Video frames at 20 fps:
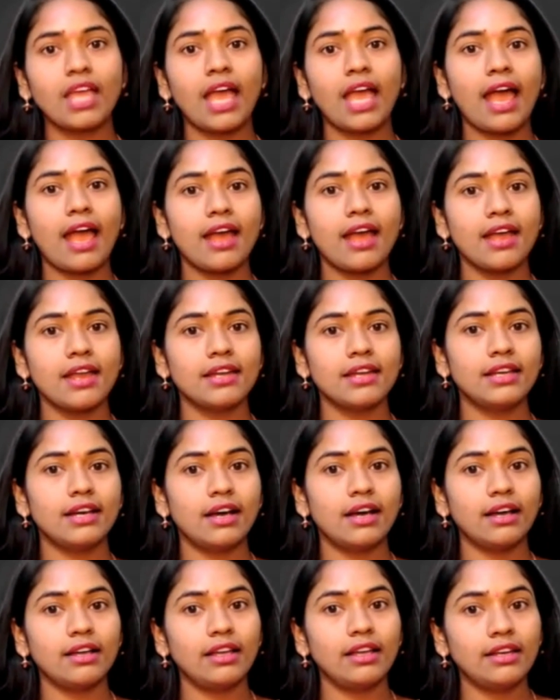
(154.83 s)

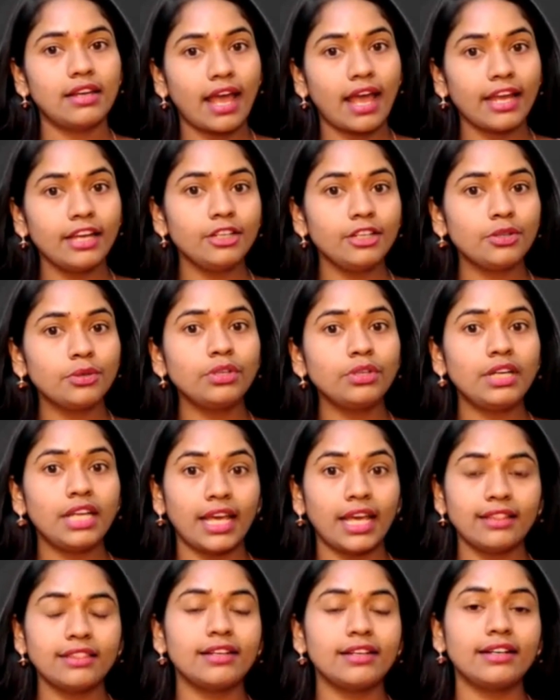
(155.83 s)
and 9 to
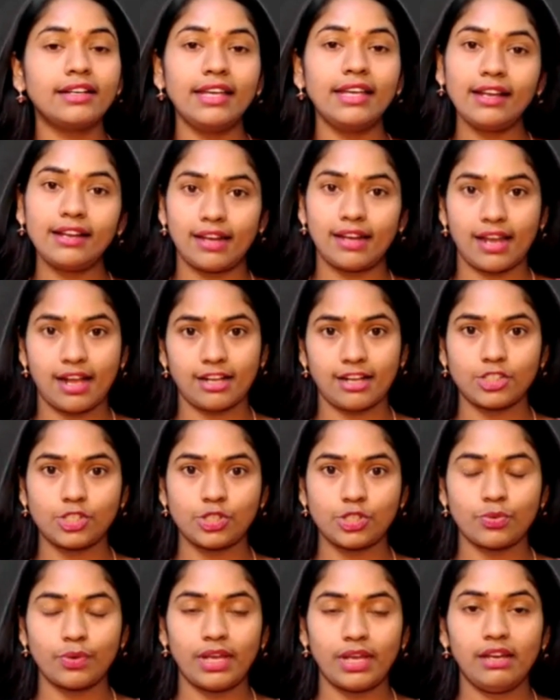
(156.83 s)
10:30,
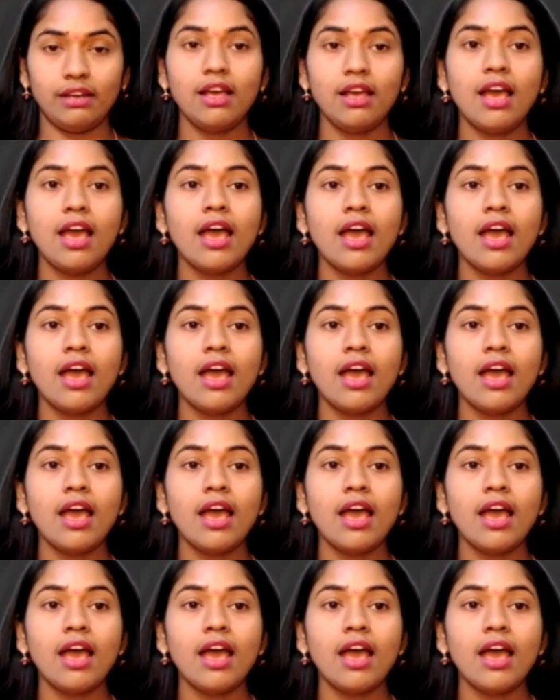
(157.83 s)
class 12.